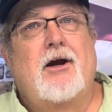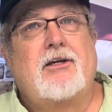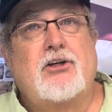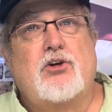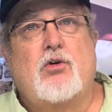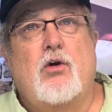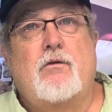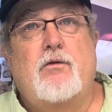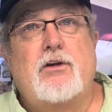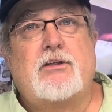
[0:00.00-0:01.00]
Get your
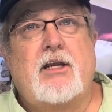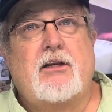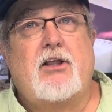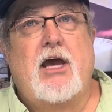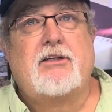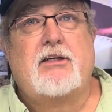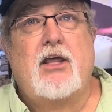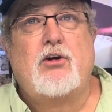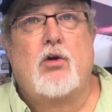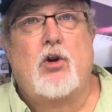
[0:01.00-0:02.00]
girlfriends, take the class
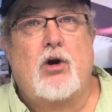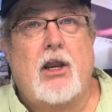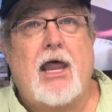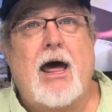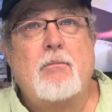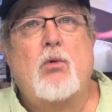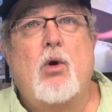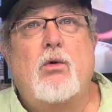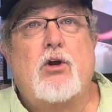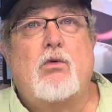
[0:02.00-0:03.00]
together. You'll learn a lot
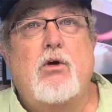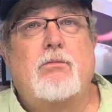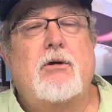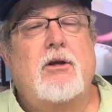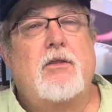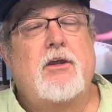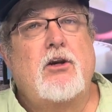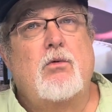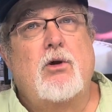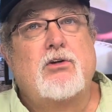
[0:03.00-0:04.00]
more with a group than
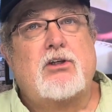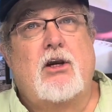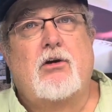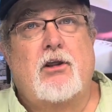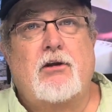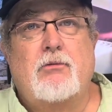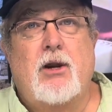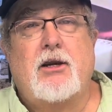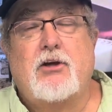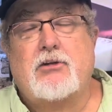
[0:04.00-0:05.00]
you will singly,
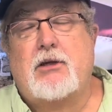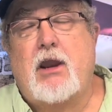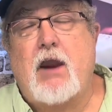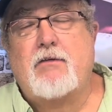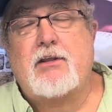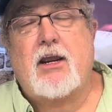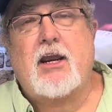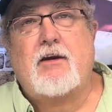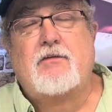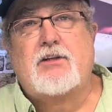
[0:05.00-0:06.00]
right? Because everything
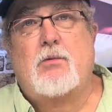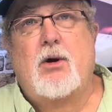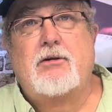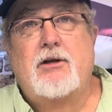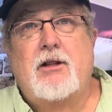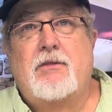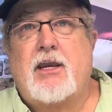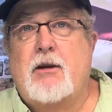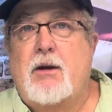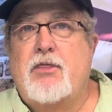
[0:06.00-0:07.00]
I give someone, they
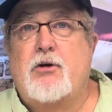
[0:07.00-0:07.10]
get about